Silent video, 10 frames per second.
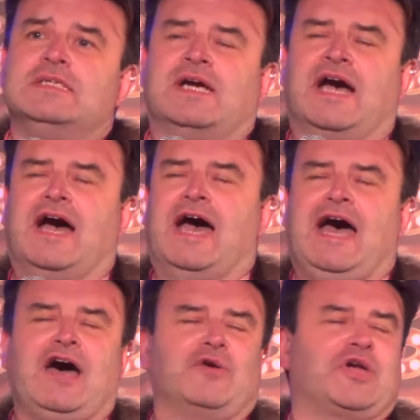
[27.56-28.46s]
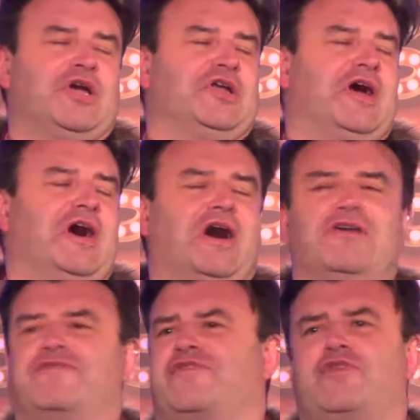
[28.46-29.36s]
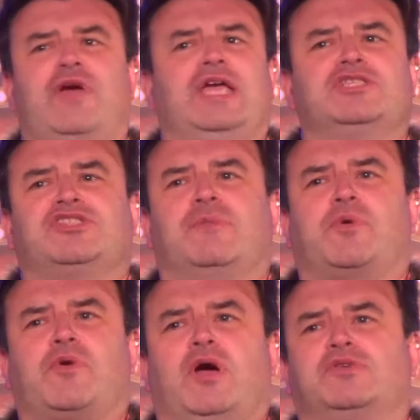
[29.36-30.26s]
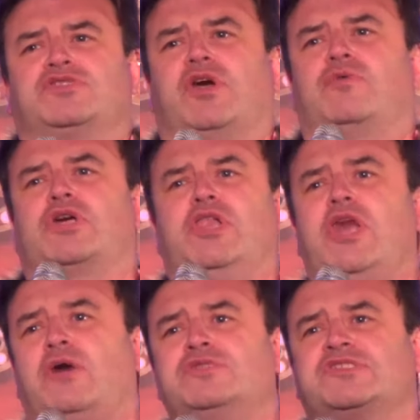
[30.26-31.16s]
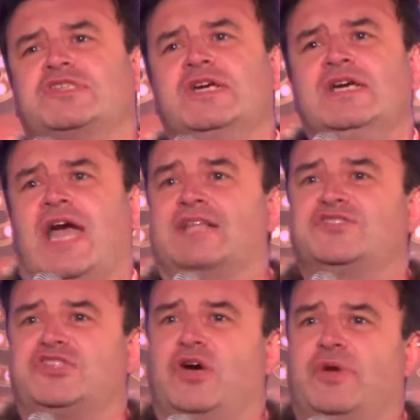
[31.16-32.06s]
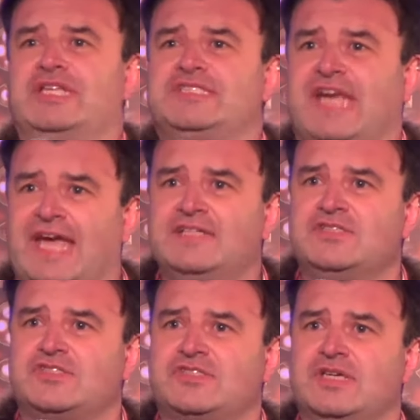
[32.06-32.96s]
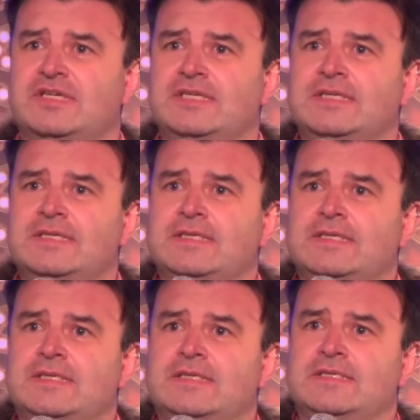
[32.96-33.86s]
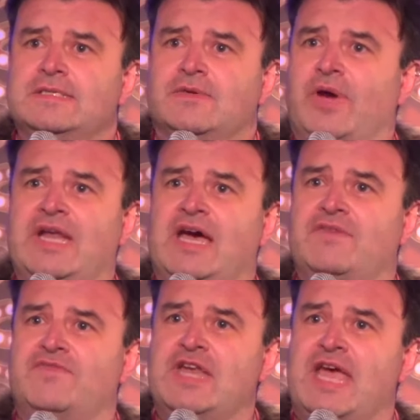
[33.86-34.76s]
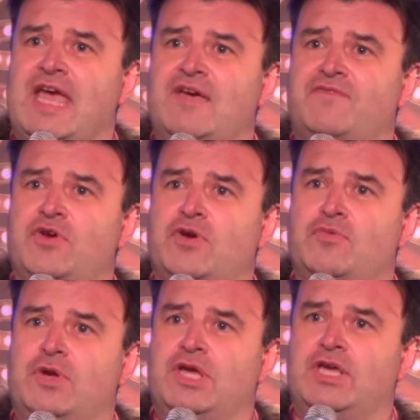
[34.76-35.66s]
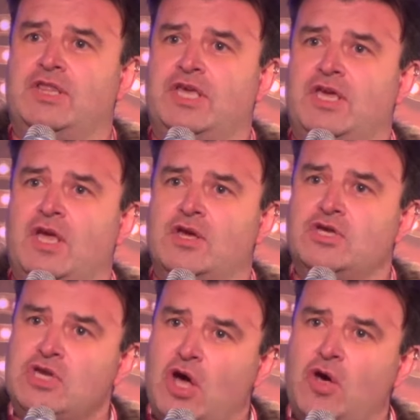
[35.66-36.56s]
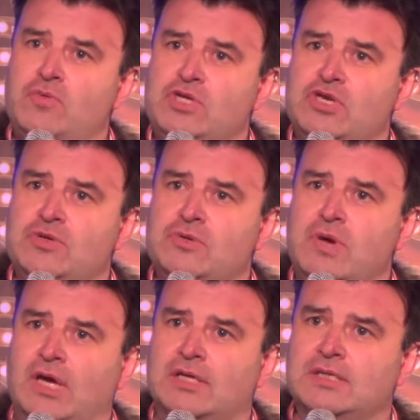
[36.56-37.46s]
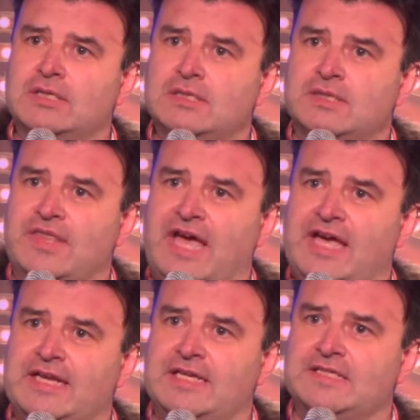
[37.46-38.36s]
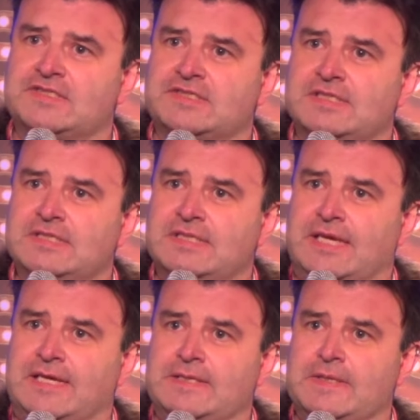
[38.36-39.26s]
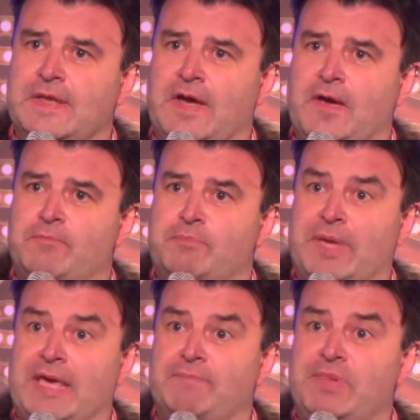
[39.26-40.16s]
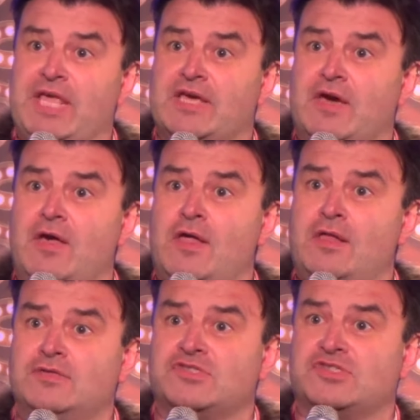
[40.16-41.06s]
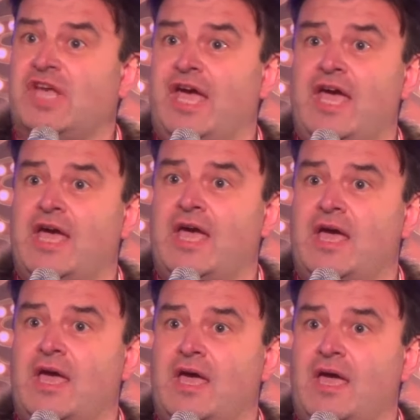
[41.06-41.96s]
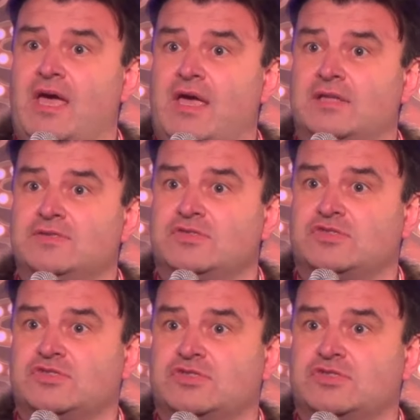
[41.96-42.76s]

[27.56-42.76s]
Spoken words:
How can our friendship grow so close and so intense when I've never really known you, that is, in the biblical sense?